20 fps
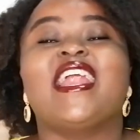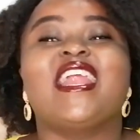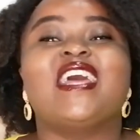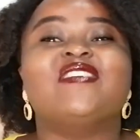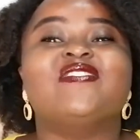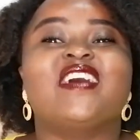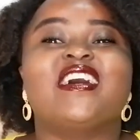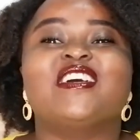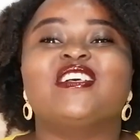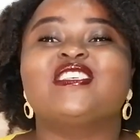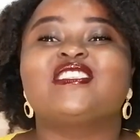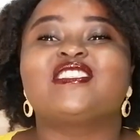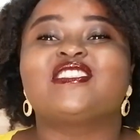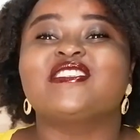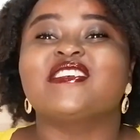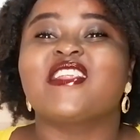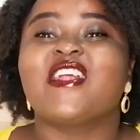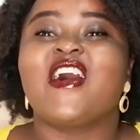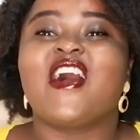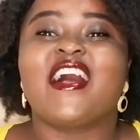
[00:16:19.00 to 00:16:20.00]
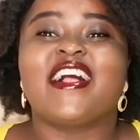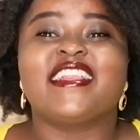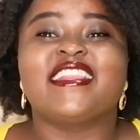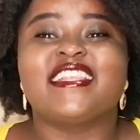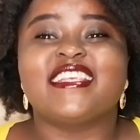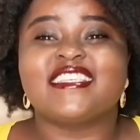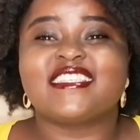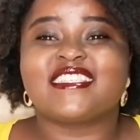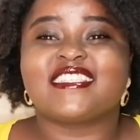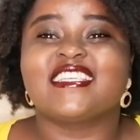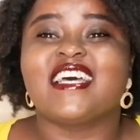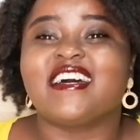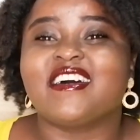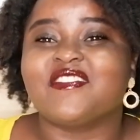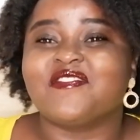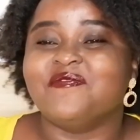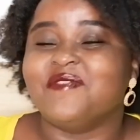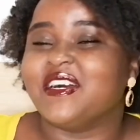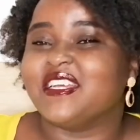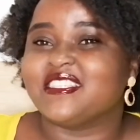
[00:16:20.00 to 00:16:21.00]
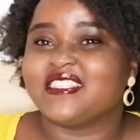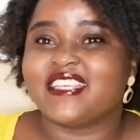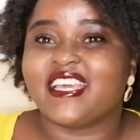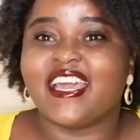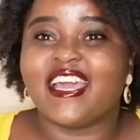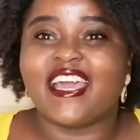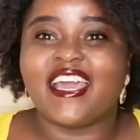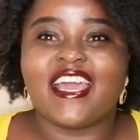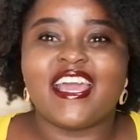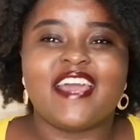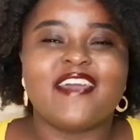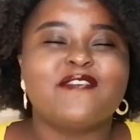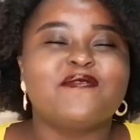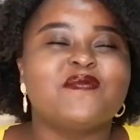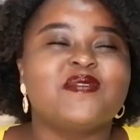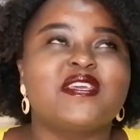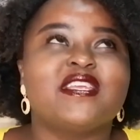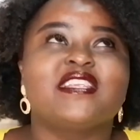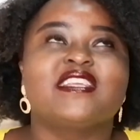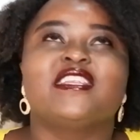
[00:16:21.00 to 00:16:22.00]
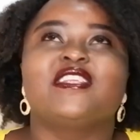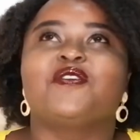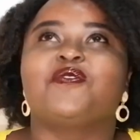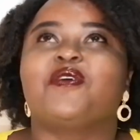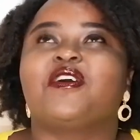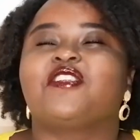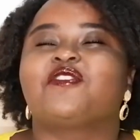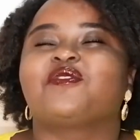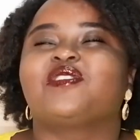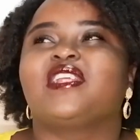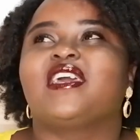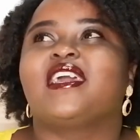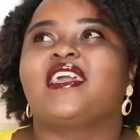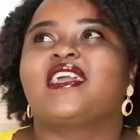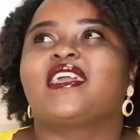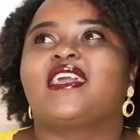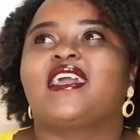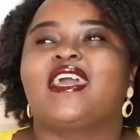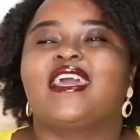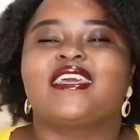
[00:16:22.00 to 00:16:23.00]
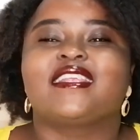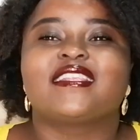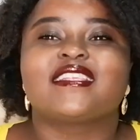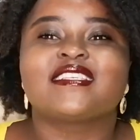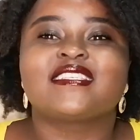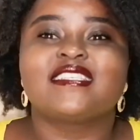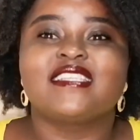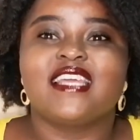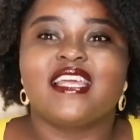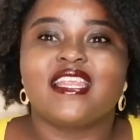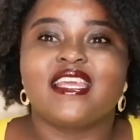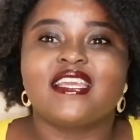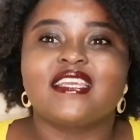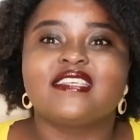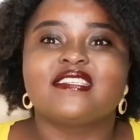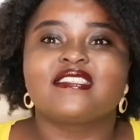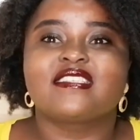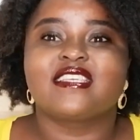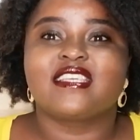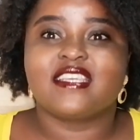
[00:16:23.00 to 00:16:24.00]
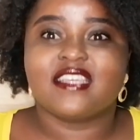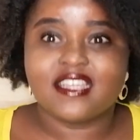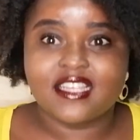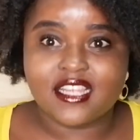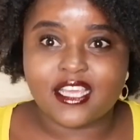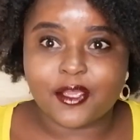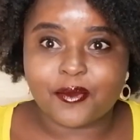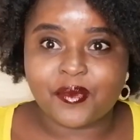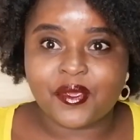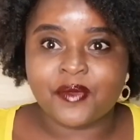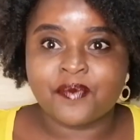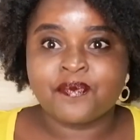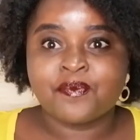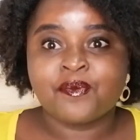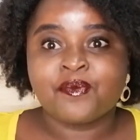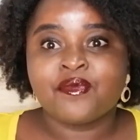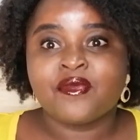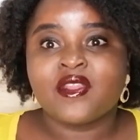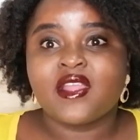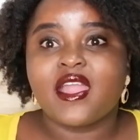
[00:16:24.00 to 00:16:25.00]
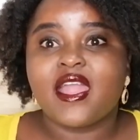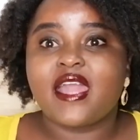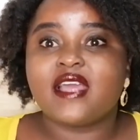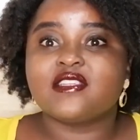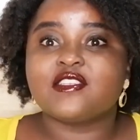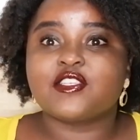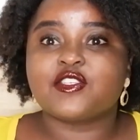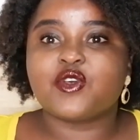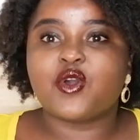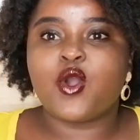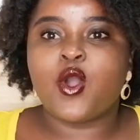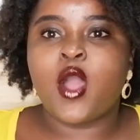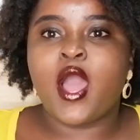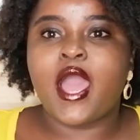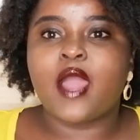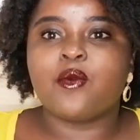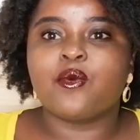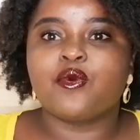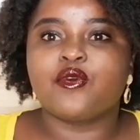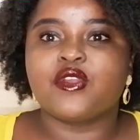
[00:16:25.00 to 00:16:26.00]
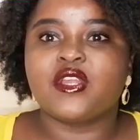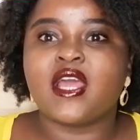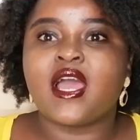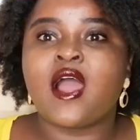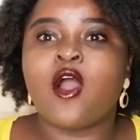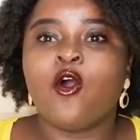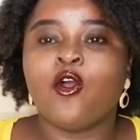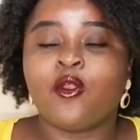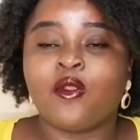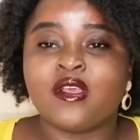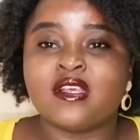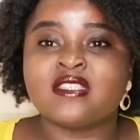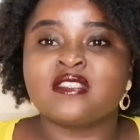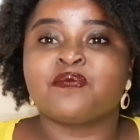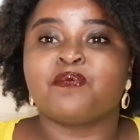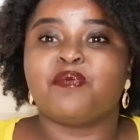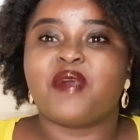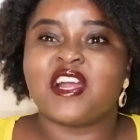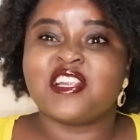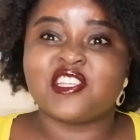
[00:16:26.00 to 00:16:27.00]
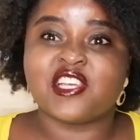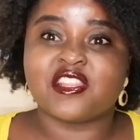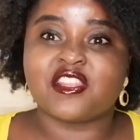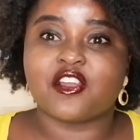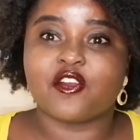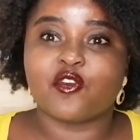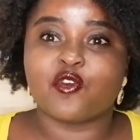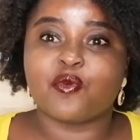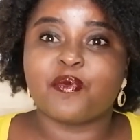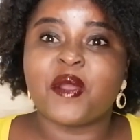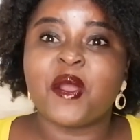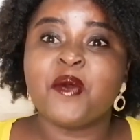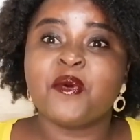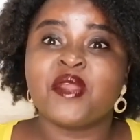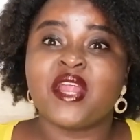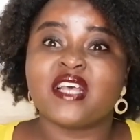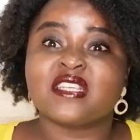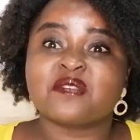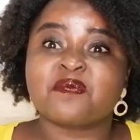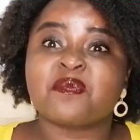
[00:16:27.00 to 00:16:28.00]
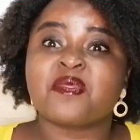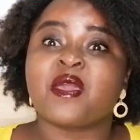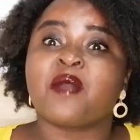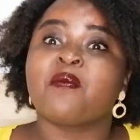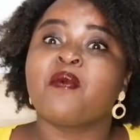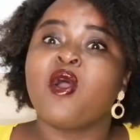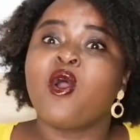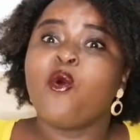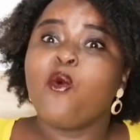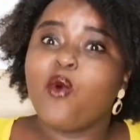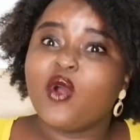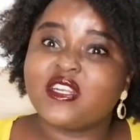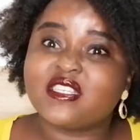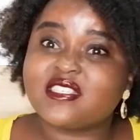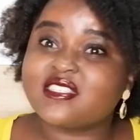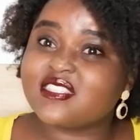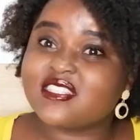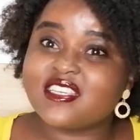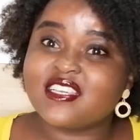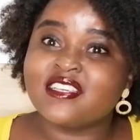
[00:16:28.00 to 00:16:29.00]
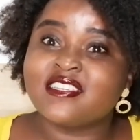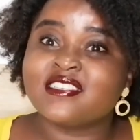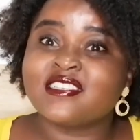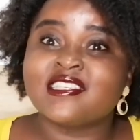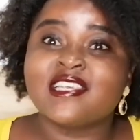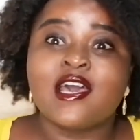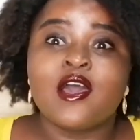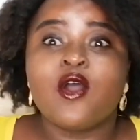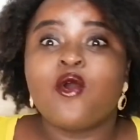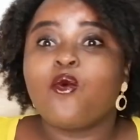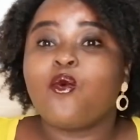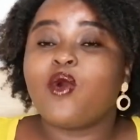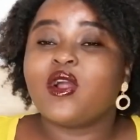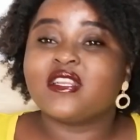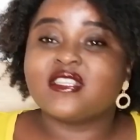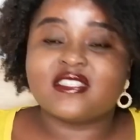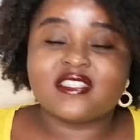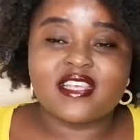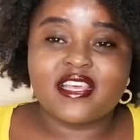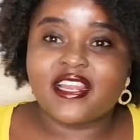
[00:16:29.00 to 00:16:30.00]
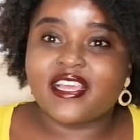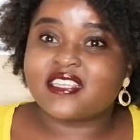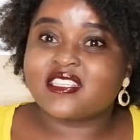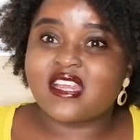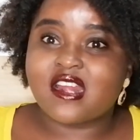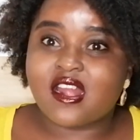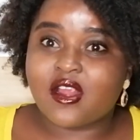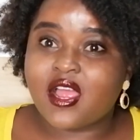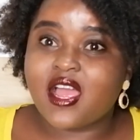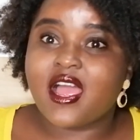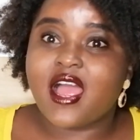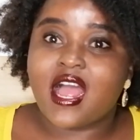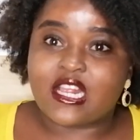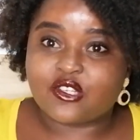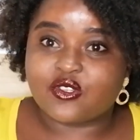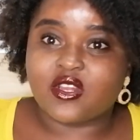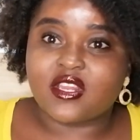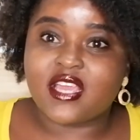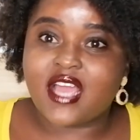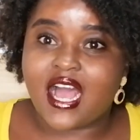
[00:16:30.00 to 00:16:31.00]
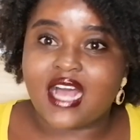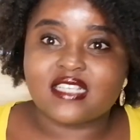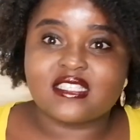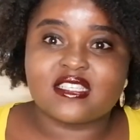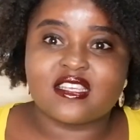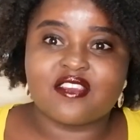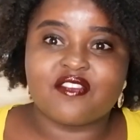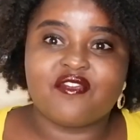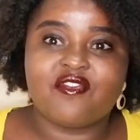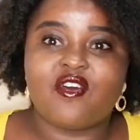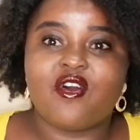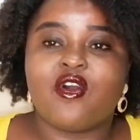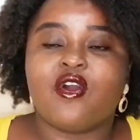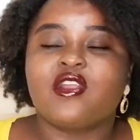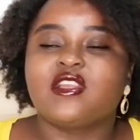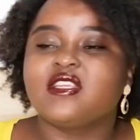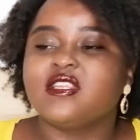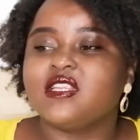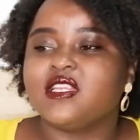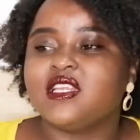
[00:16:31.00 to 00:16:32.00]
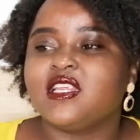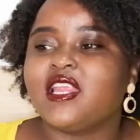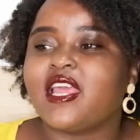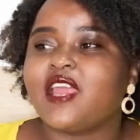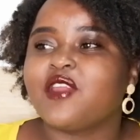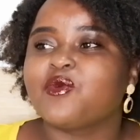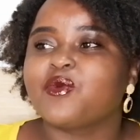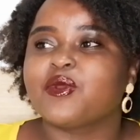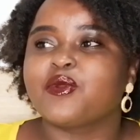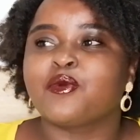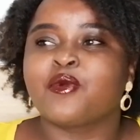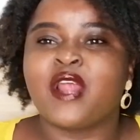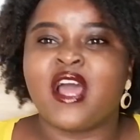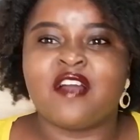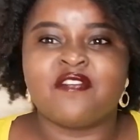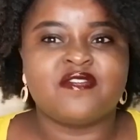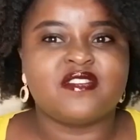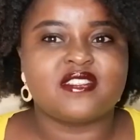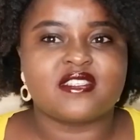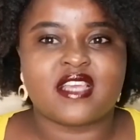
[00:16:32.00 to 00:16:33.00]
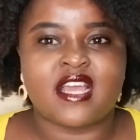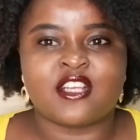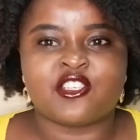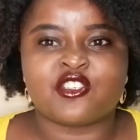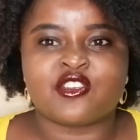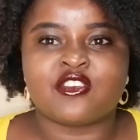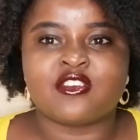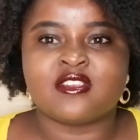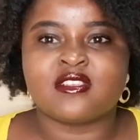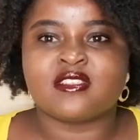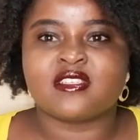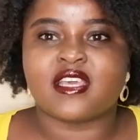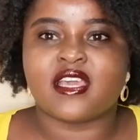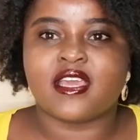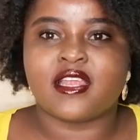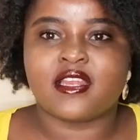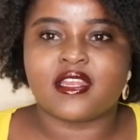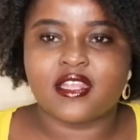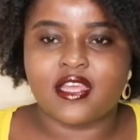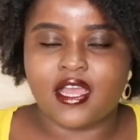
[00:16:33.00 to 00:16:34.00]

I used to know all this stuff, man, say, hey, me nilikuwa tu like, hey, this lady is killing me. And so I would always badger the group. I would ask them, what is this? What is the lecturer actually asking for? And we would have discussions, and